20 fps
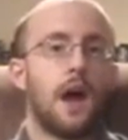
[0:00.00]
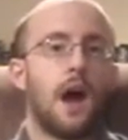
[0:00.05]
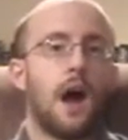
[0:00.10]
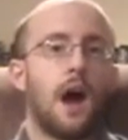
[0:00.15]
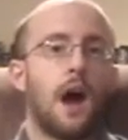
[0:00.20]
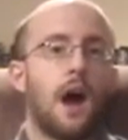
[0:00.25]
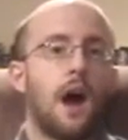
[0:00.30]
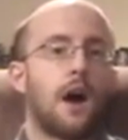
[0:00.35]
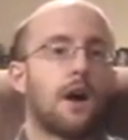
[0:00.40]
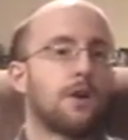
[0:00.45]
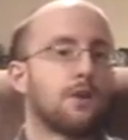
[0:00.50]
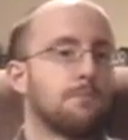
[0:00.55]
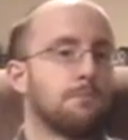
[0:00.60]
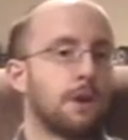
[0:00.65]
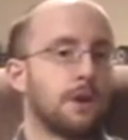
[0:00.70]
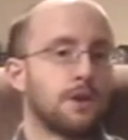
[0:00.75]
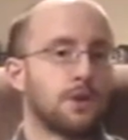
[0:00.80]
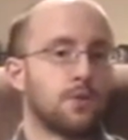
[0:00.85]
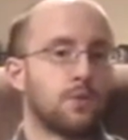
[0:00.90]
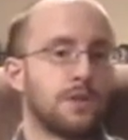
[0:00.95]
Her
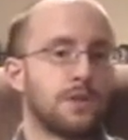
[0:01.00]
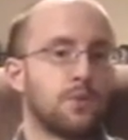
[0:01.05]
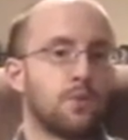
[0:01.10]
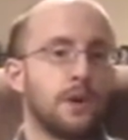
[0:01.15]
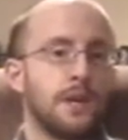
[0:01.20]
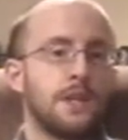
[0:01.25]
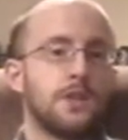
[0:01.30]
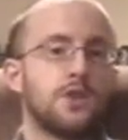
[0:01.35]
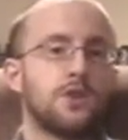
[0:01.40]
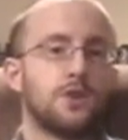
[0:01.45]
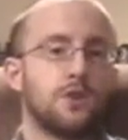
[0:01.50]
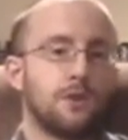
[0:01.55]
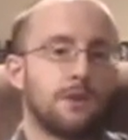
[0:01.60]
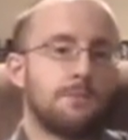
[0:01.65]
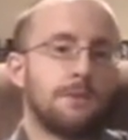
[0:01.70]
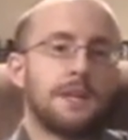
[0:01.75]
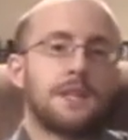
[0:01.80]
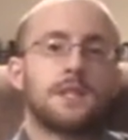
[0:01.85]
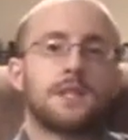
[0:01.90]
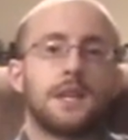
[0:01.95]
mother was a witch. It
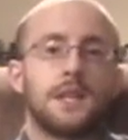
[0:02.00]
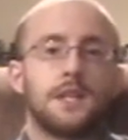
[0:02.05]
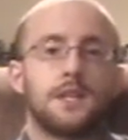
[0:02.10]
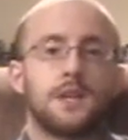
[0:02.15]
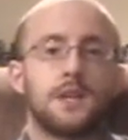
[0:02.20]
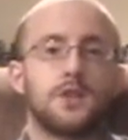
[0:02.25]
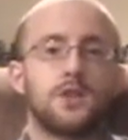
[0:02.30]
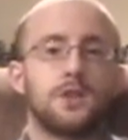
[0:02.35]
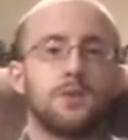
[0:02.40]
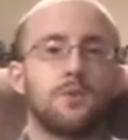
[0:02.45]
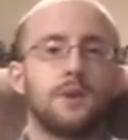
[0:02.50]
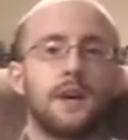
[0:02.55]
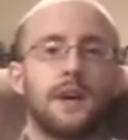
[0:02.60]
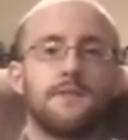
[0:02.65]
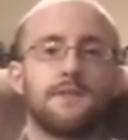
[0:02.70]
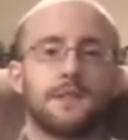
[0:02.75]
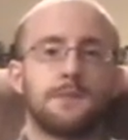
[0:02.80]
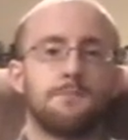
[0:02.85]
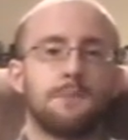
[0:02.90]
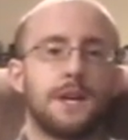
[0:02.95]
only makes sense she would
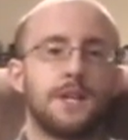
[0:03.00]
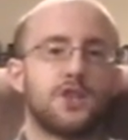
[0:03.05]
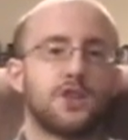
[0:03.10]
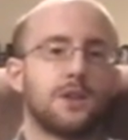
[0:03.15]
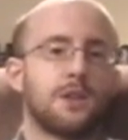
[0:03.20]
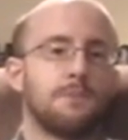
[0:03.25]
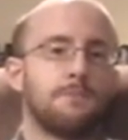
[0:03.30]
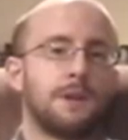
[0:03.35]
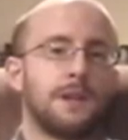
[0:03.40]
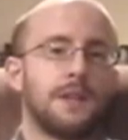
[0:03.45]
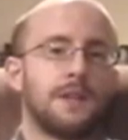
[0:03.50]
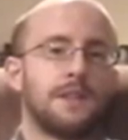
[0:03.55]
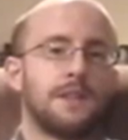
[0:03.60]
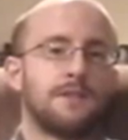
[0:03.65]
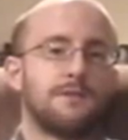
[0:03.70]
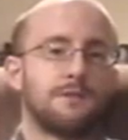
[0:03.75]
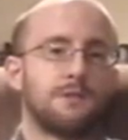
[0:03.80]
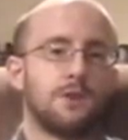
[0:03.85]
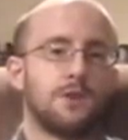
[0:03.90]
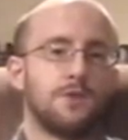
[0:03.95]
have some magical ability
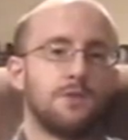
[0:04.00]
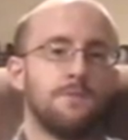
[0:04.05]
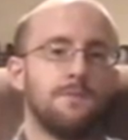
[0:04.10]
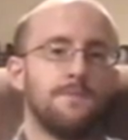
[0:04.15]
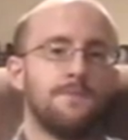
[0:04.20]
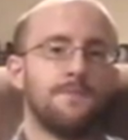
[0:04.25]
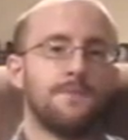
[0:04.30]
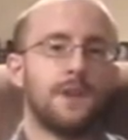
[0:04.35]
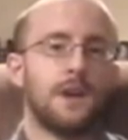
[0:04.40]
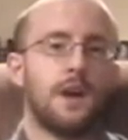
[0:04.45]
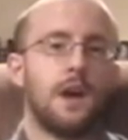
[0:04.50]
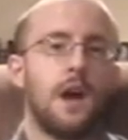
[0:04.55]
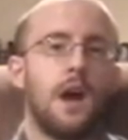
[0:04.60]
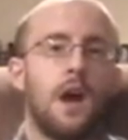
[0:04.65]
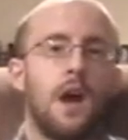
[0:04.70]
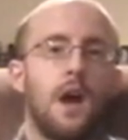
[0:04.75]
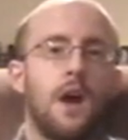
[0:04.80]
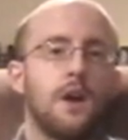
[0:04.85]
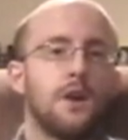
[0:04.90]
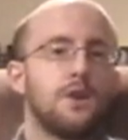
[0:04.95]
of her own.
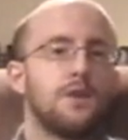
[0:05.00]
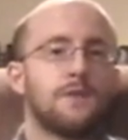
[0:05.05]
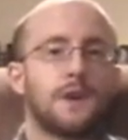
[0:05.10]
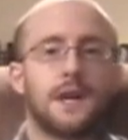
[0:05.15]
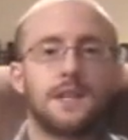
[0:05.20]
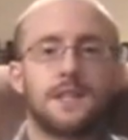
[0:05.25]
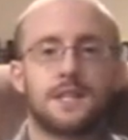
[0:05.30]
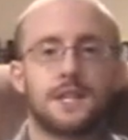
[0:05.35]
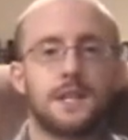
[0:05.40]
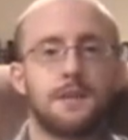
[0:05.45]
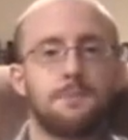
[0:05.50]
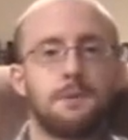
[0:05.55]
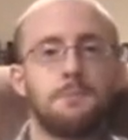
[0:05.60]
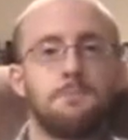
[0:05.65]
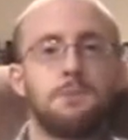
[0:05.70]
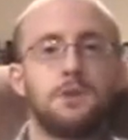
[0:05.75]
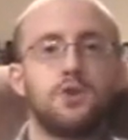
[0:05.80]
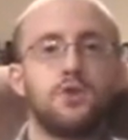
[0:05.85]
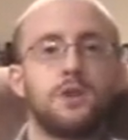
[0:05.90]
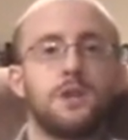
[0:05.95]
You've got
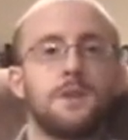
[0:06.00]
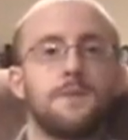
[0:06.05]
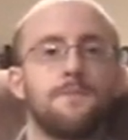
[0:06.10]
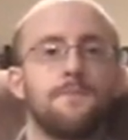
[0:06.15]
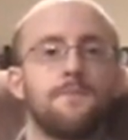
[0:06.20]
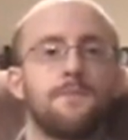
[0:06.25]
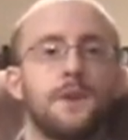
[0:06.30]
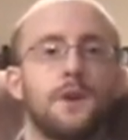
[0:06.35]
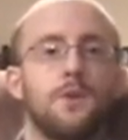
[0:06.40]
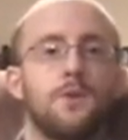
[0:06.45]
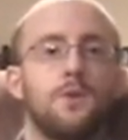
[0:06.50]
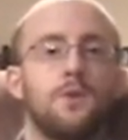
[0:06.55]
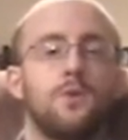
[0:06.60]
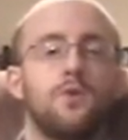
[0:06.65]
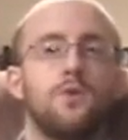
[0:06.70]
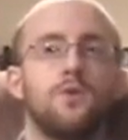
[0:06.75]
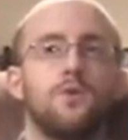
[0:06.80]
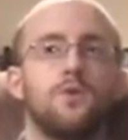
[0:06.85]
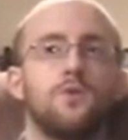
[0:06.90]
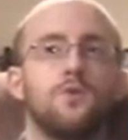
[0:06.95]
Sleeping Beauty,
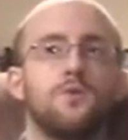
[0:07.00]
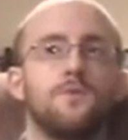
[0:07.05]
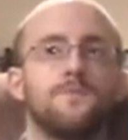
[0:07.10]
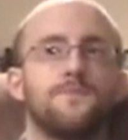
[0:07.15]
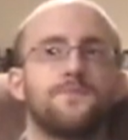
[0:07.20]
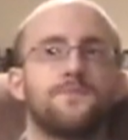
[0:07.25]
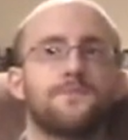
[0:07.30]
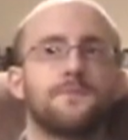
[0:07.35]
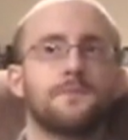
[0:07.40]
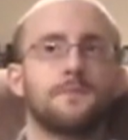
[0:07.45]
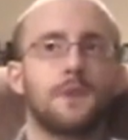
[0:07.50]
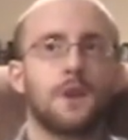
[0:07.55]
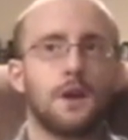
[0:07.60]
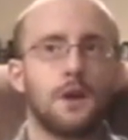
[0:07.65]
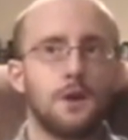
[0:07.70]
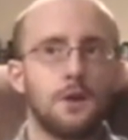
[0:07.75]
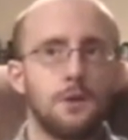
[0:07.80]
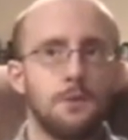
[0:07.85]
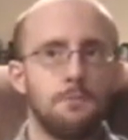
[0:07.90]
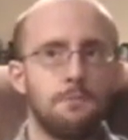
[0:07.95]
who,
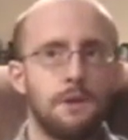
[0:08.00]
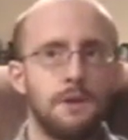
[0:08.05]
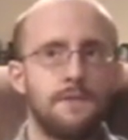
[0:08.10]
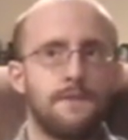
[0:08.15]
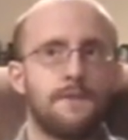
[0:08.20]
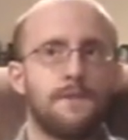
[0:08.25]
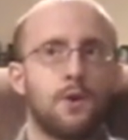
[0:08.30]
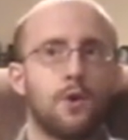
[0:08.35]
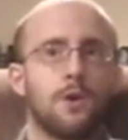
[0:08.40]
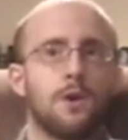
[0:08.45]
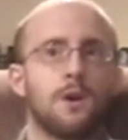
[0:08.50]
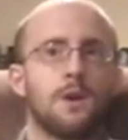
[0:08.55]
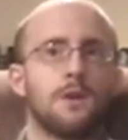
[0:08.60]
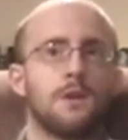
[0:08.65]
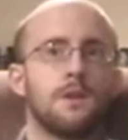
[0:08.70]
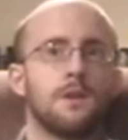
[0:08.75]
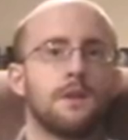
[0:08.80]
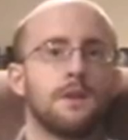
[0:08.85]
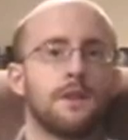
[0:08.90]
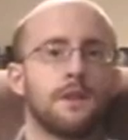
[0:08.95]

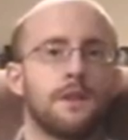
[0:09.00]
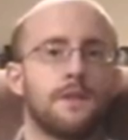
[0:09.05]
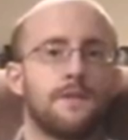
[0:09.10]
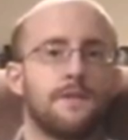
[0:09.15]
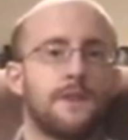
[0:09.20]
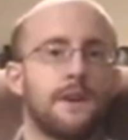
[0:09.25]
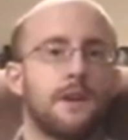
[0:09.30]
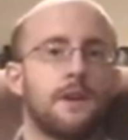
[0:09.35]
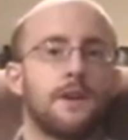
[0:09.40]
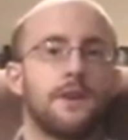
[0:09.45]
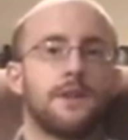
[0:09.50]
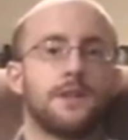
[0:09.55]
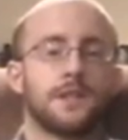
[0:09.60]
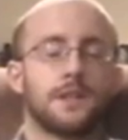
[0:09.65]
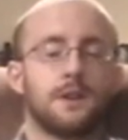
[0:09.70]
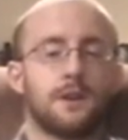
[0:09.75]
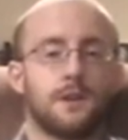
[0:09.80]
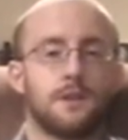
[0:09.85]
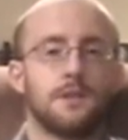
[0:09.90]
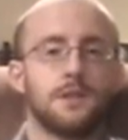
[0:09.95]
before the fairies
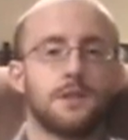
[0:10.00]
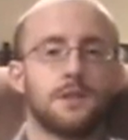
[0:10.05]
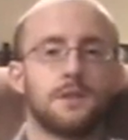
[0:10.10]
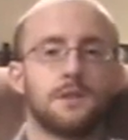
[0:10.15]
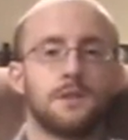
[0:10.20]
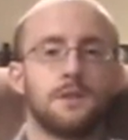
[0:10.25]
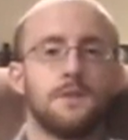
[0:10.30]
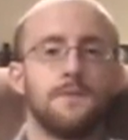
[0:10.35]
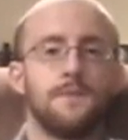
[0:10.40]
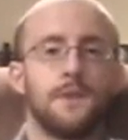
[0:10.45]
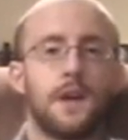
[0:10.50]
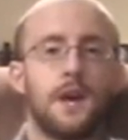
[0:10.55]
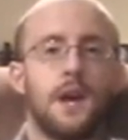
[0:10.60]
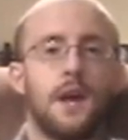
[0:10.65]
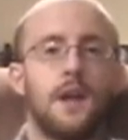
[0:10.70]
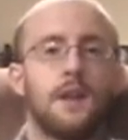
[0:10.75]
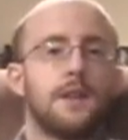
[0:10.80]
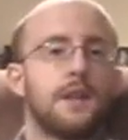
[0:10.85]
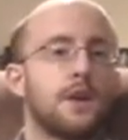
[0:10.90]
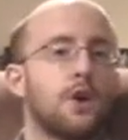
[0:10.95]
cursed her,
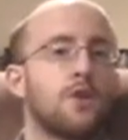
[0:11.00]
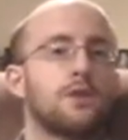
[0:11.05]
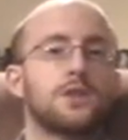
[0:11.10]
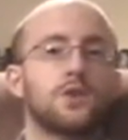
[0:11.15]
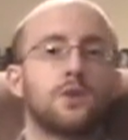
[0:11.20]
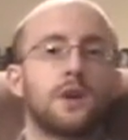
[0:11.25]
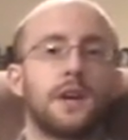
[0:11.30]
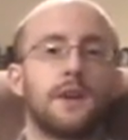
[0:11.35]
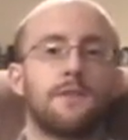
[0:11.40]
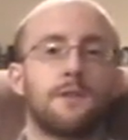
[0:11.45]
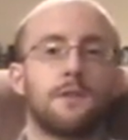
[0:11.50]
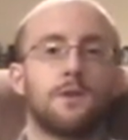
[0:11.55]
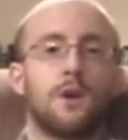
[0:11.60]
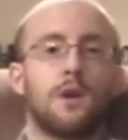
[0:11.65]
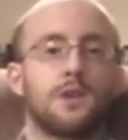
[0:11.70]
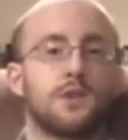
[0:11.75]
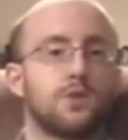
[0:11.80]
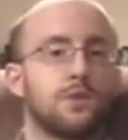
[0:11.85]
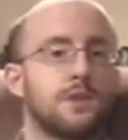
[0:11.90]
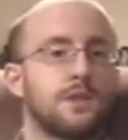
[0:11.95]
they also gave her
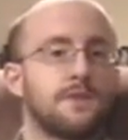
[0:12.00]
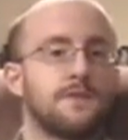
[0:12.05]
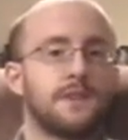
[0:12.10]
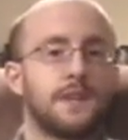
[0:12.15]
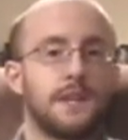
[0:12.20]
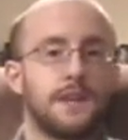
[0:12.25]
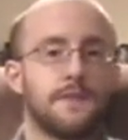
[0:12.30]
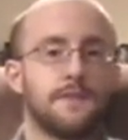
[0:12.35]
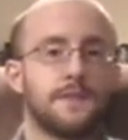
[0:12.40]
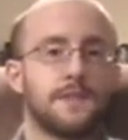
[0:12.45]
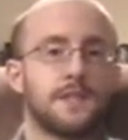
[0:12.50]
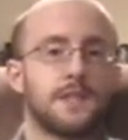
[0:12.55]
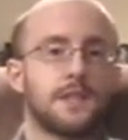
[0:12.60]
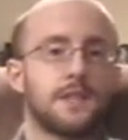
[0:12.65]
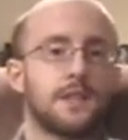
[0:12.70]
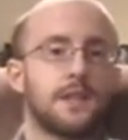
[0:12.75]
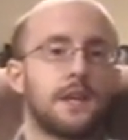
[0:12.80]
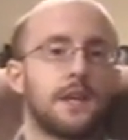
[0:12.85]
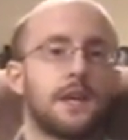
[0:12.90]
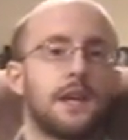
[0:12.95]
all sorts of
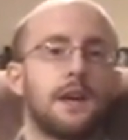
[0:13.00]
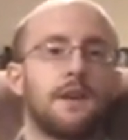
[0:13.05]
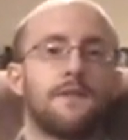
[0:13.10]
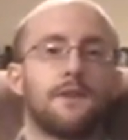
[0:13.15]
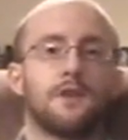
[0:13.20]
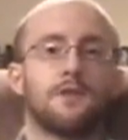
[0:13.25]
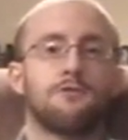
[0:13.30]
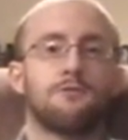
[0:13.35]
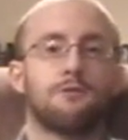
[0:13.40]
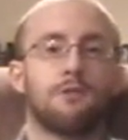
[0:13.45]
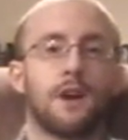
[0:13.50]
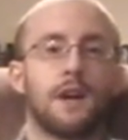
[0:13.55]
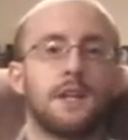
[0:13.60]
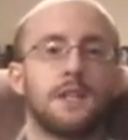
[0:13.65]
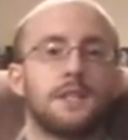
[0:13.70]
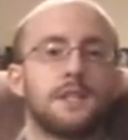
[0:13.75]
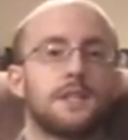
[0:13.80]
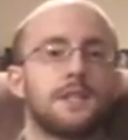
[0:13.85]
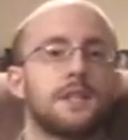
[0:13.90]
gifts. They gave her grace.